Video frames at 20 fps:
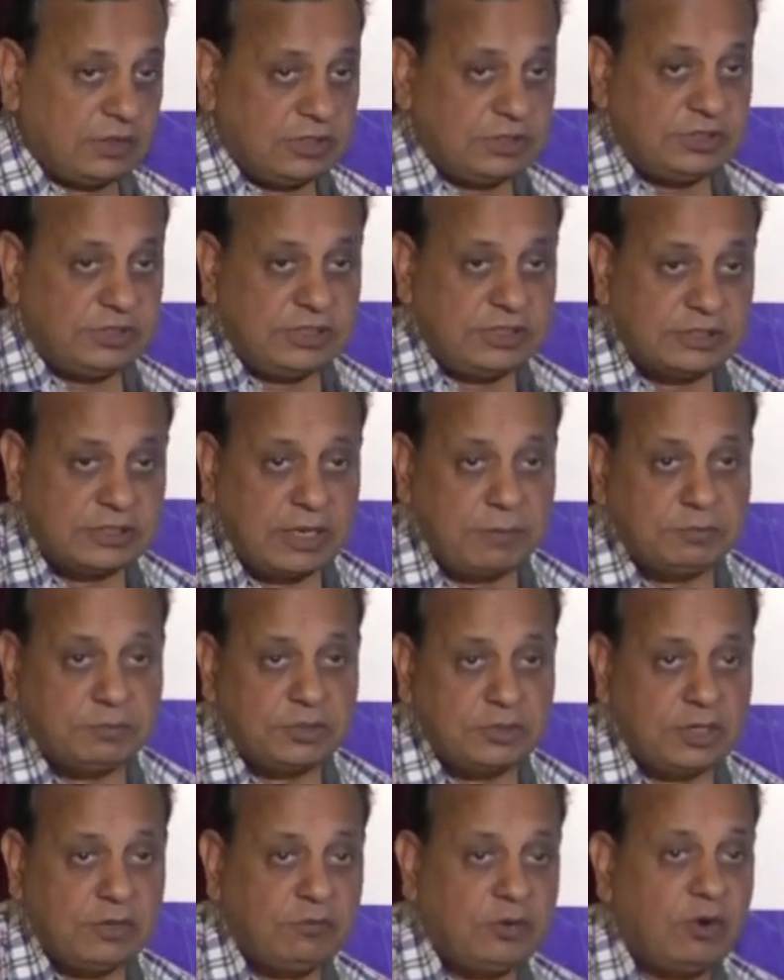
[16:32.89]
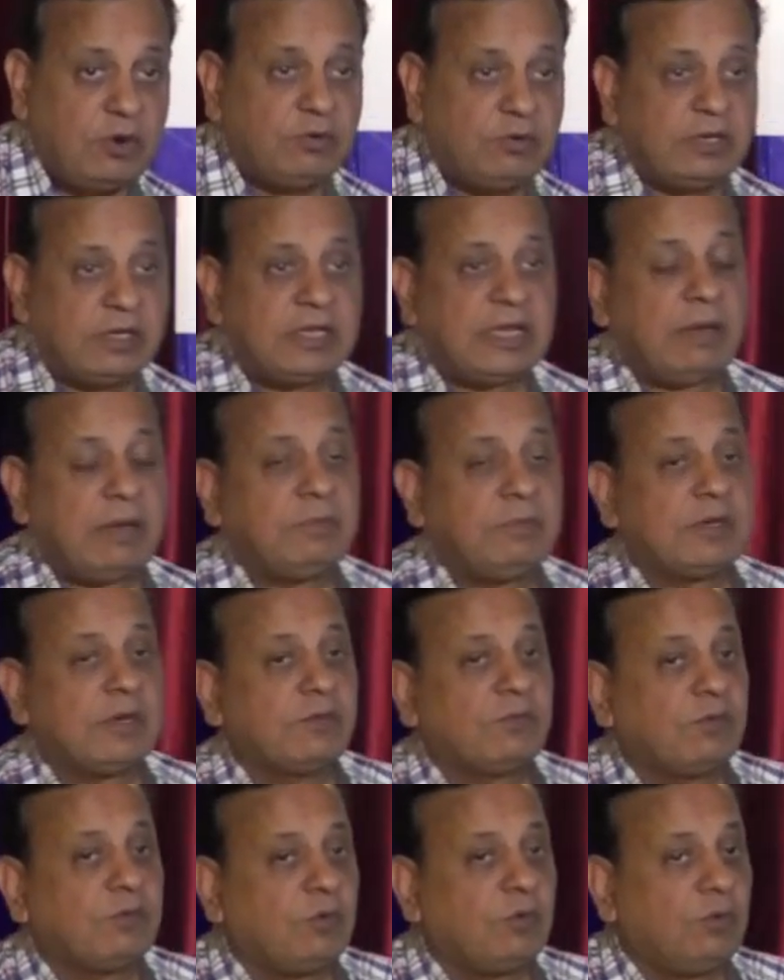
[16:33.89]
This disruption of aortic
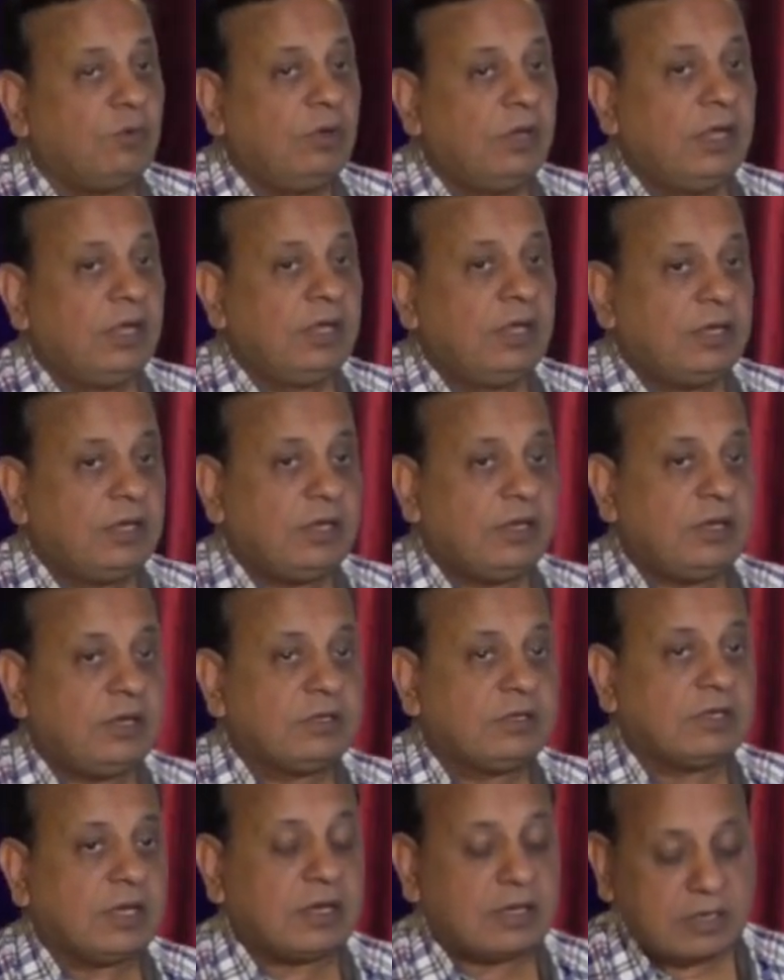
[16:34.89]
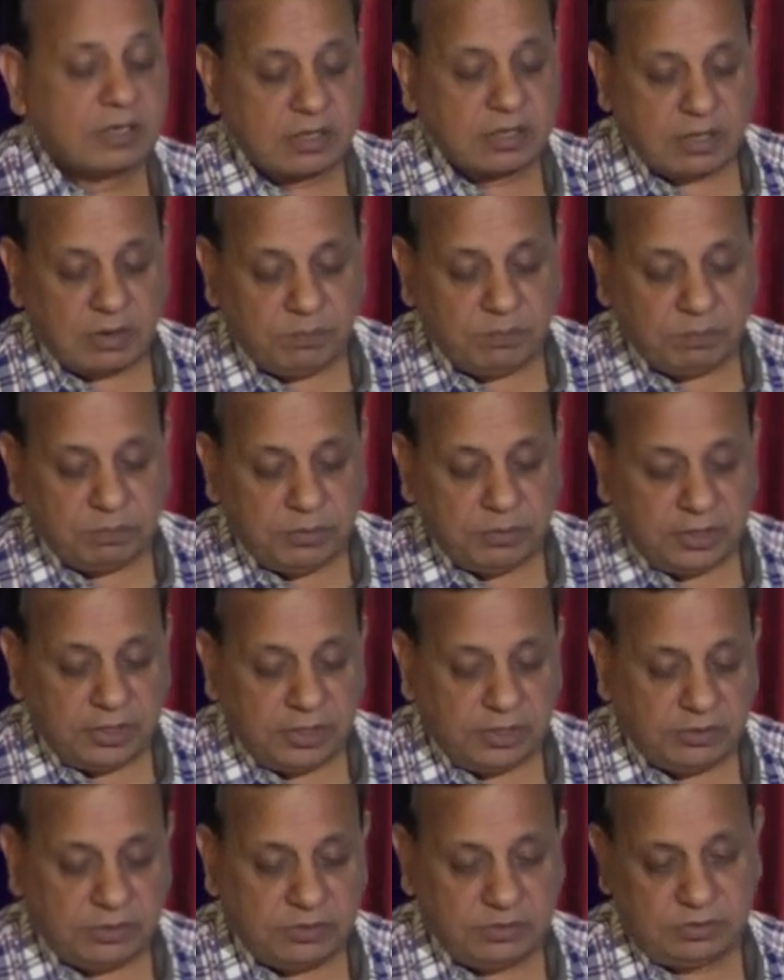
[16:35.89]
laminar flow is a
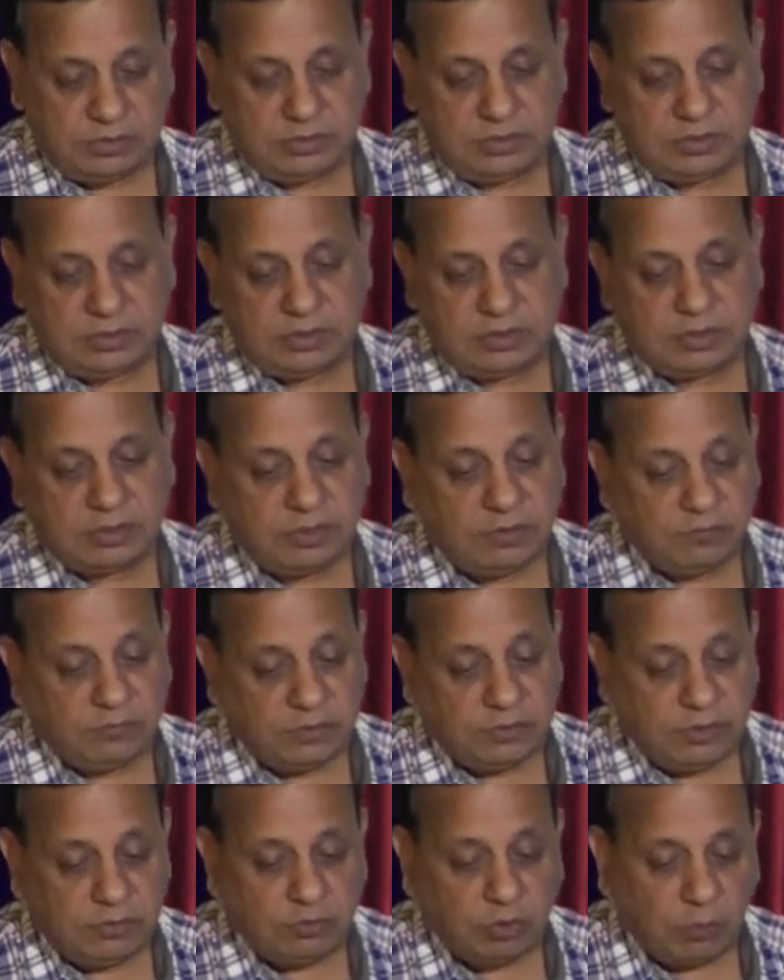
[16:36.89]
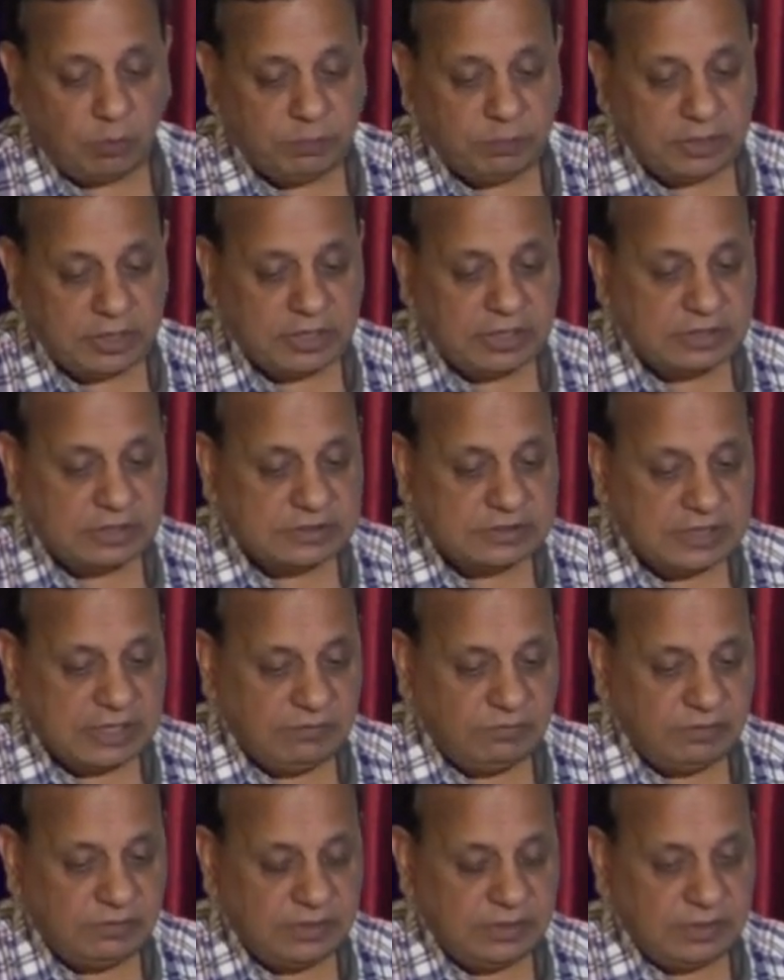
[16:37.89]
complete different topic in
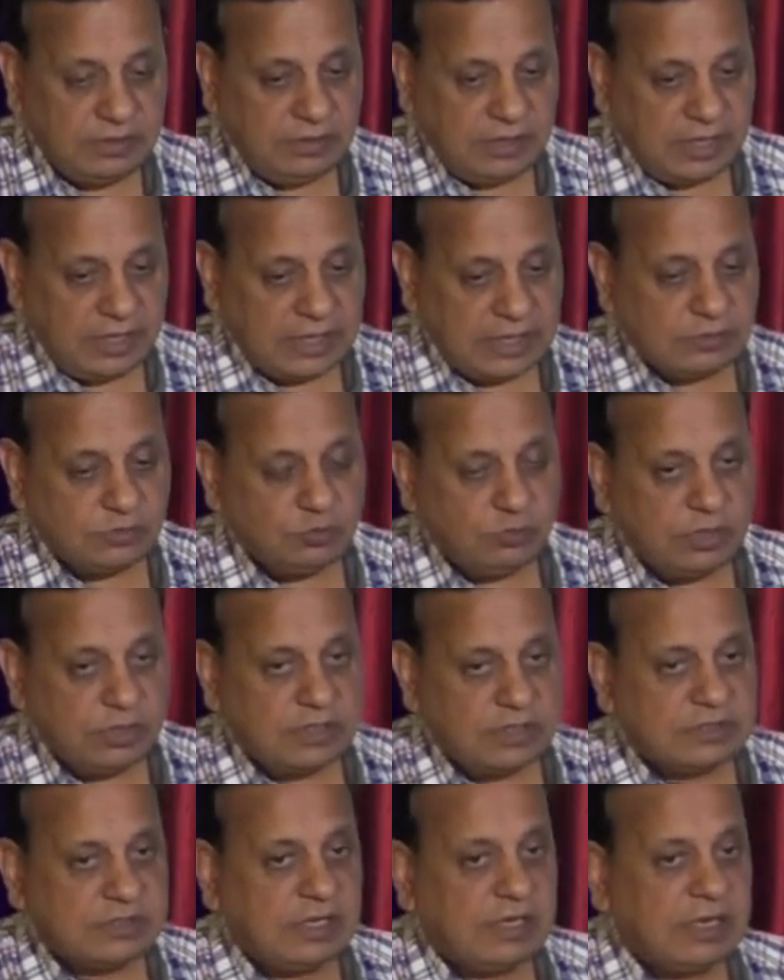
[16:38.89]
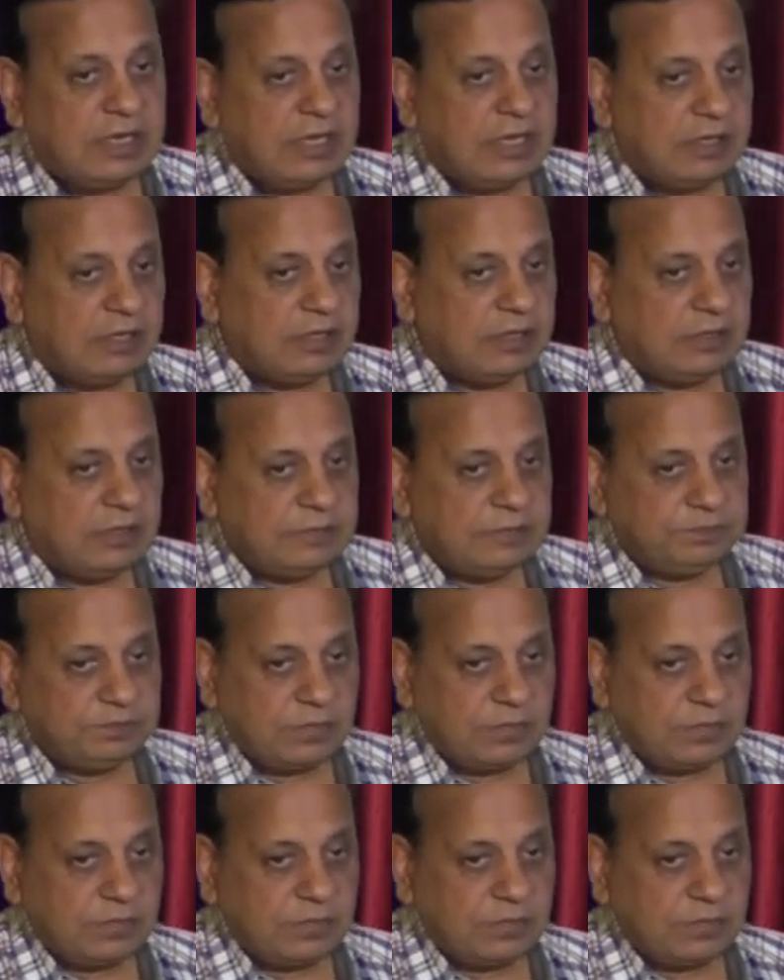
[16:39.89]
itself. As soon as the